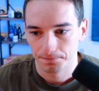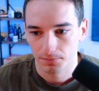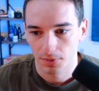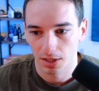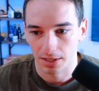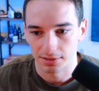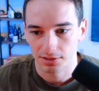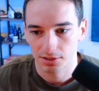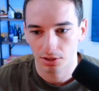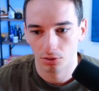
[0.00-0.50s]

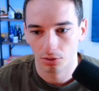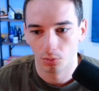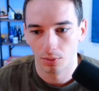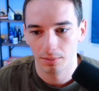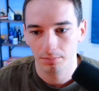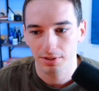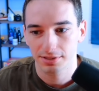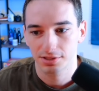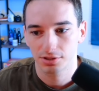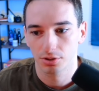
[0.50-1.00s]
All right, so
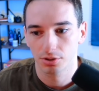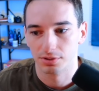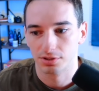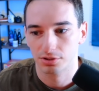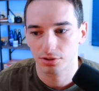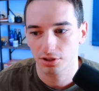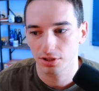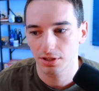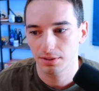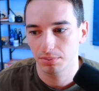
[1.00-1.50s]
1 plus 2 is
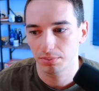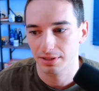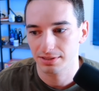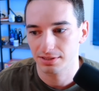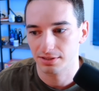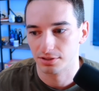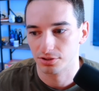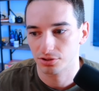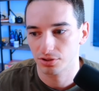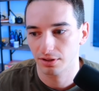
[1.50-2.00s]
3 plus
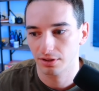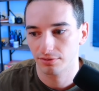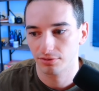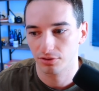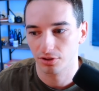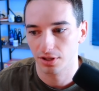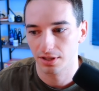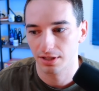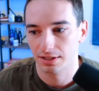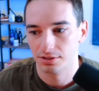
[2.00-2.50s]
the string of
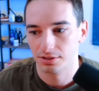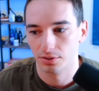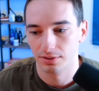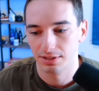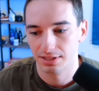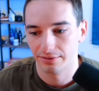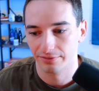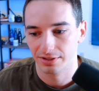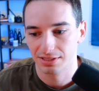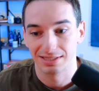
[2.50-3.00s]
3 is going
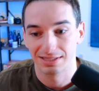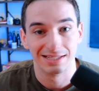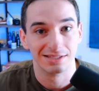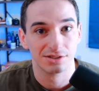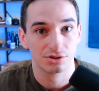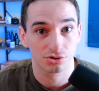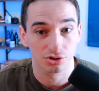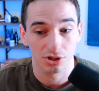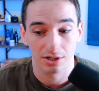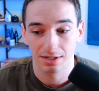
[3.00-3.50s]
to give us the
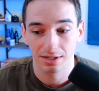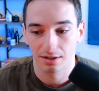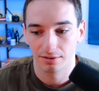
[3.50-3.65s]
string